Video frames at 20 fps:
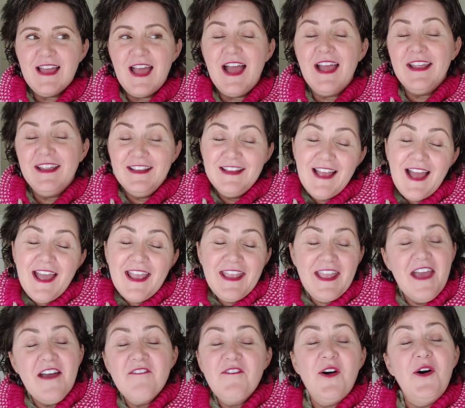I
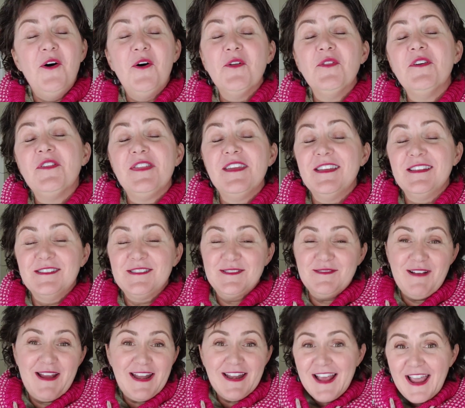have all the things,
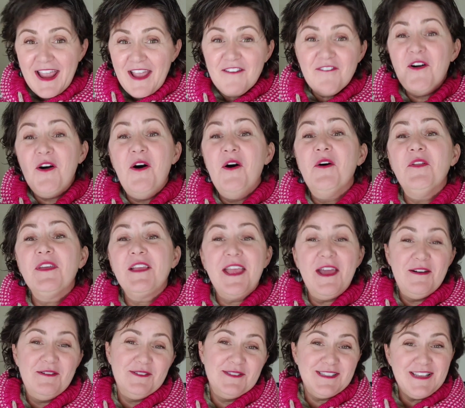right? I have all the
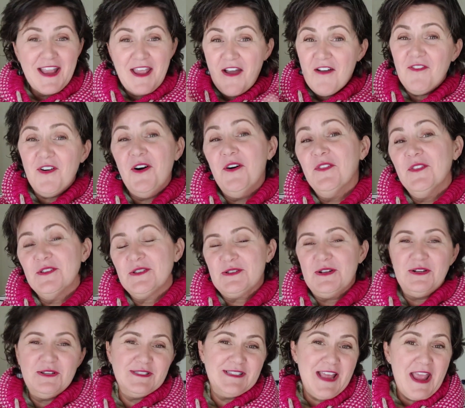cowls, I have all the
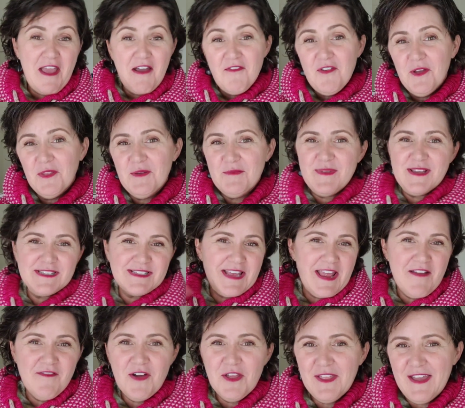shawls, I have all the mitts,
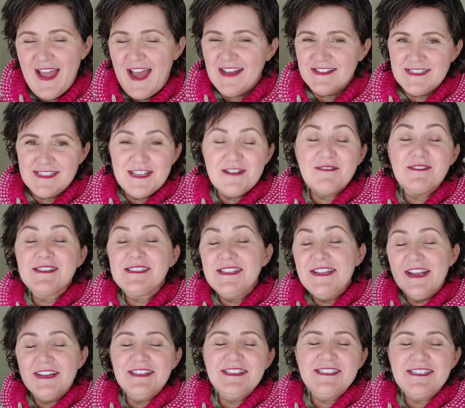I have all the hats. There is
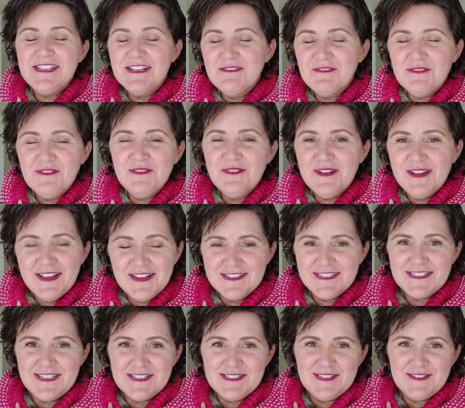not a single
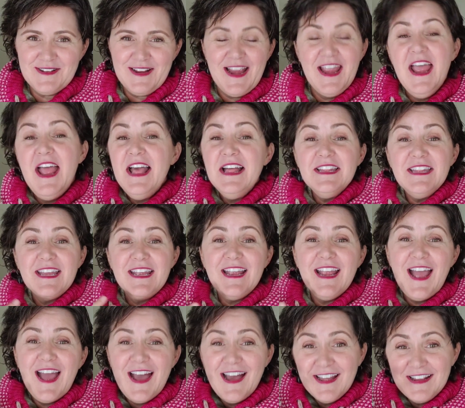accessory.
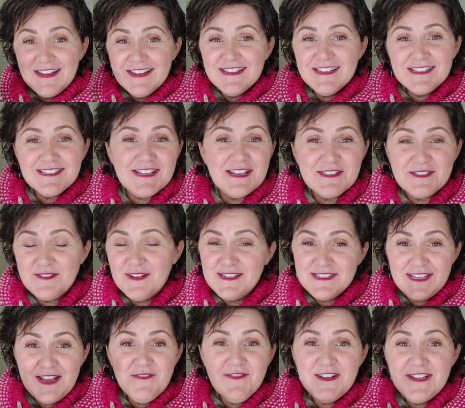Like, I can
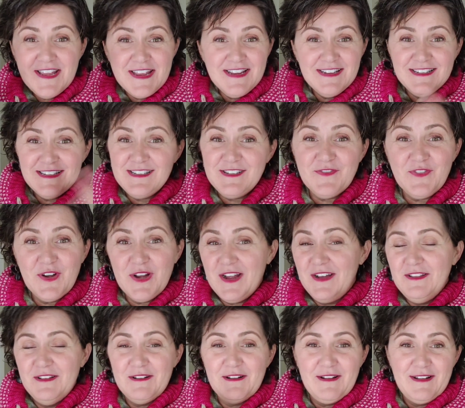accessorize every day in a different
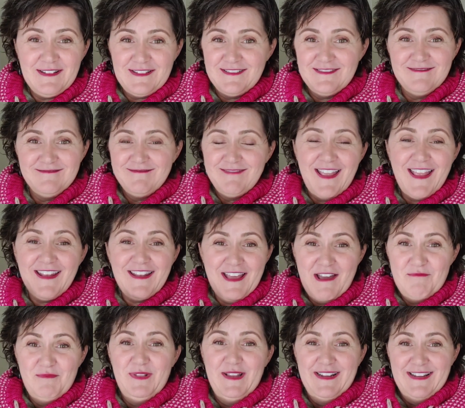color and
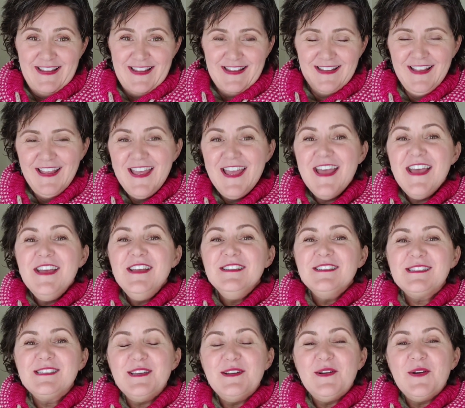have plenty.
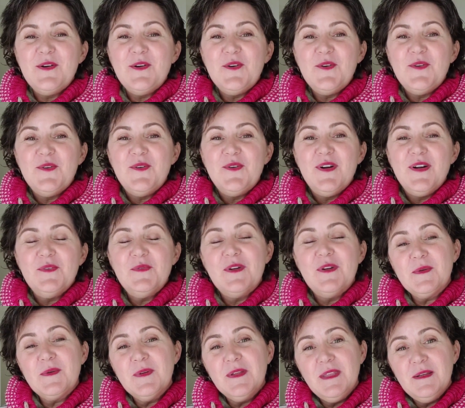So
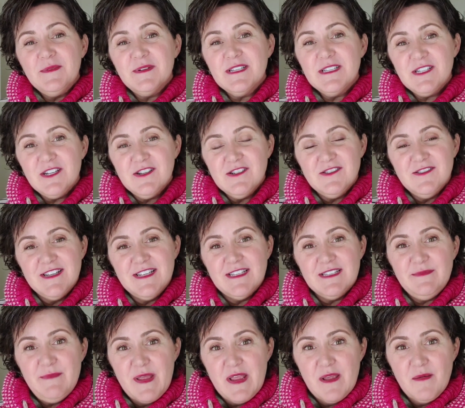really want to start doing
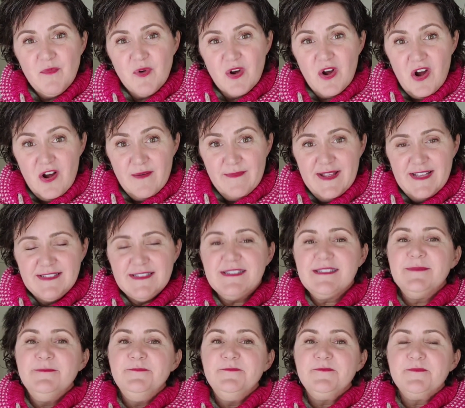is making more
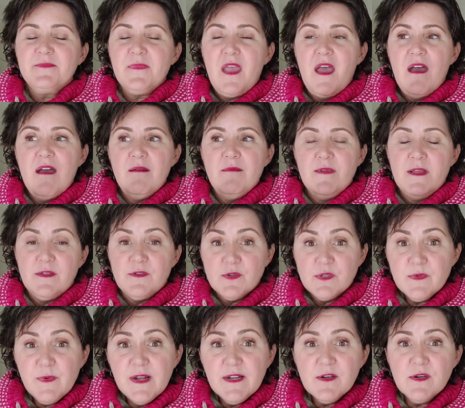garments, either
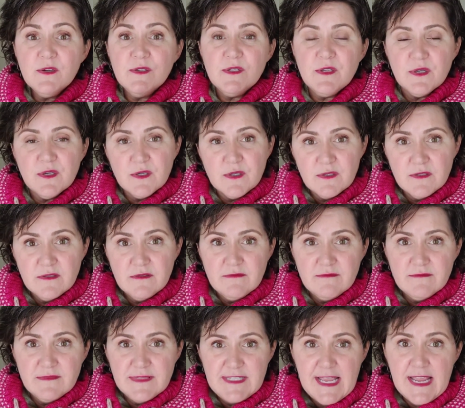sweaters or
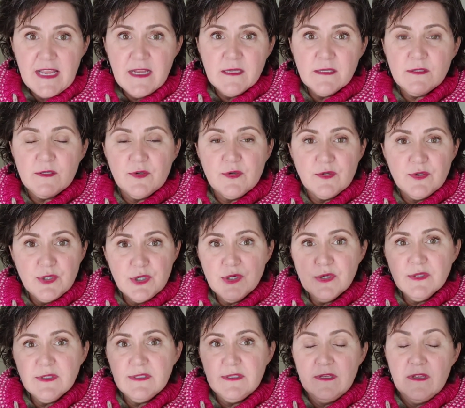tanks or
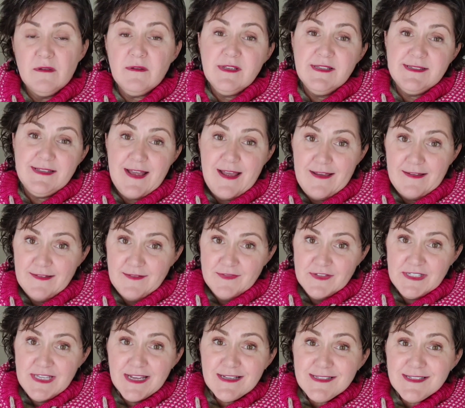shirts, you know, because I live
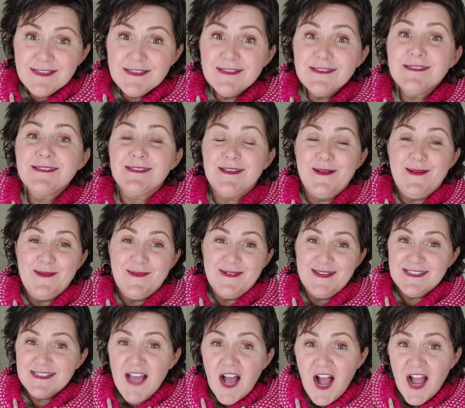in Texas, so
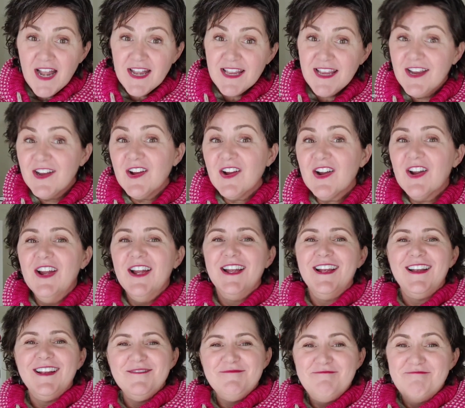it's hot here
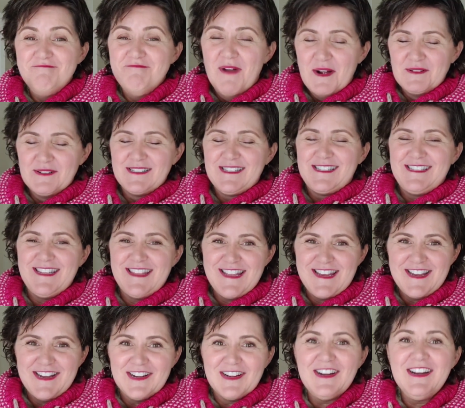most of the
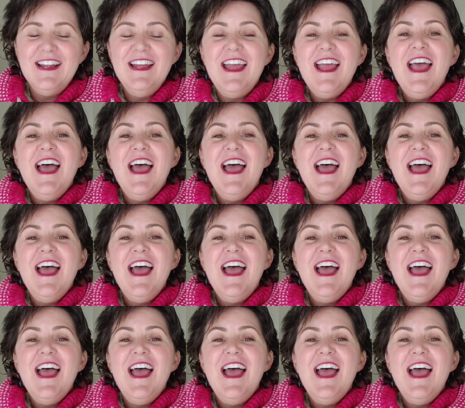year.